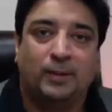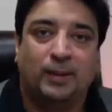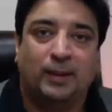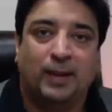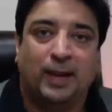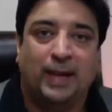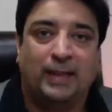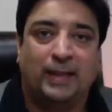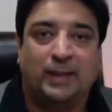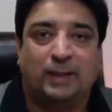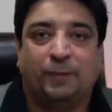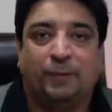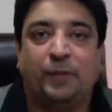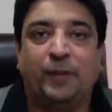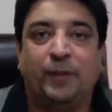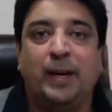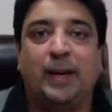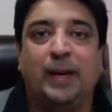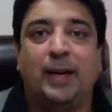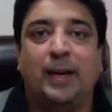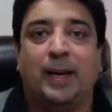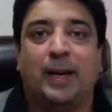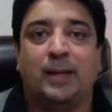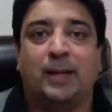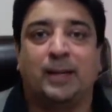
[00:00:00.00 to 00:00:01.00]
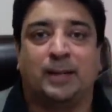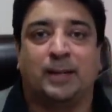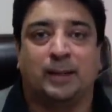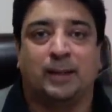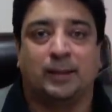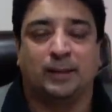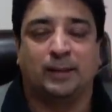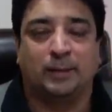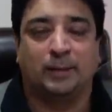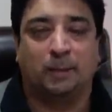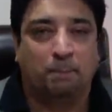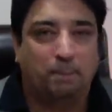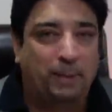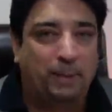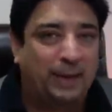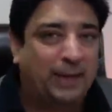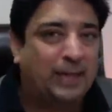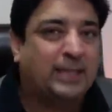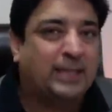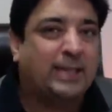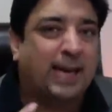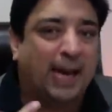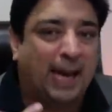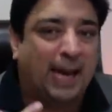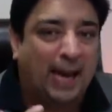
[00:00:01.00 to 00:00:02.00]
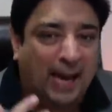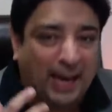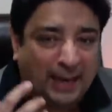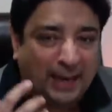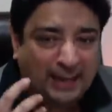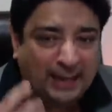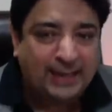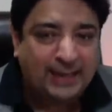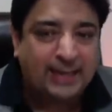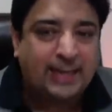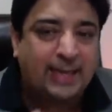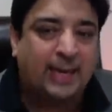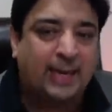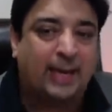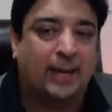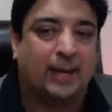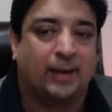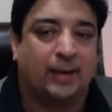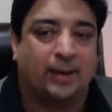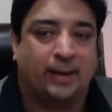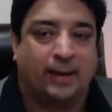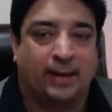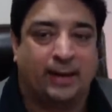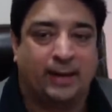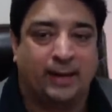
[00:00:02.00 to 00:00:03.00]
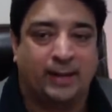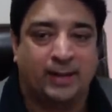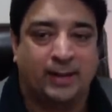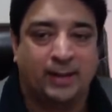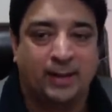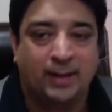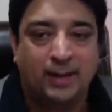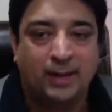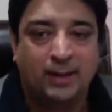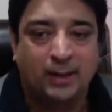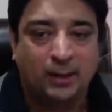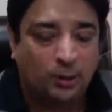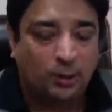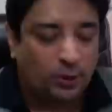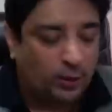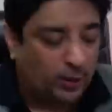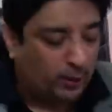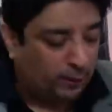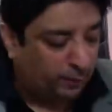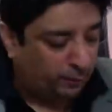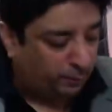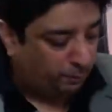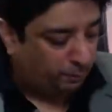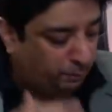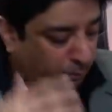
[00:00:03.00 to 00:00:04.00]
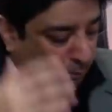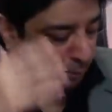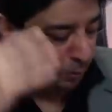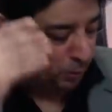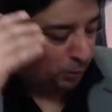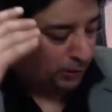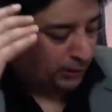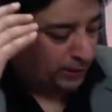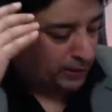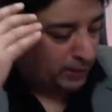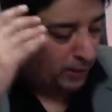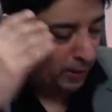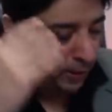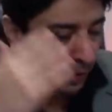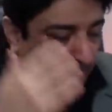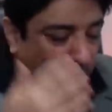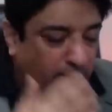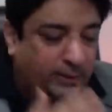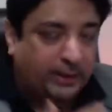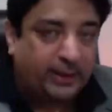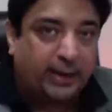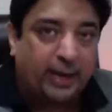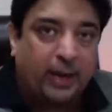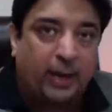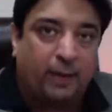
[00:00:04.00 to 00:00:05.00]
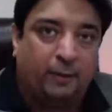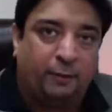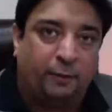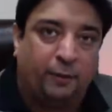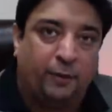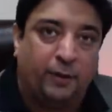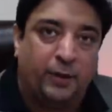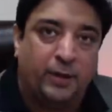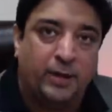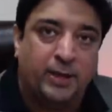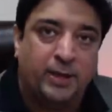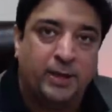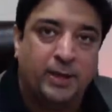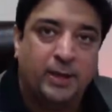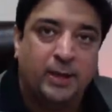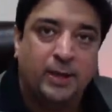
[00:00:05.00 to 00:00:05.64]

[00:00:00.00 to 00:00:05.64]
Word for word: As a freelancer, the biggest agony here is you have put in all the efforts,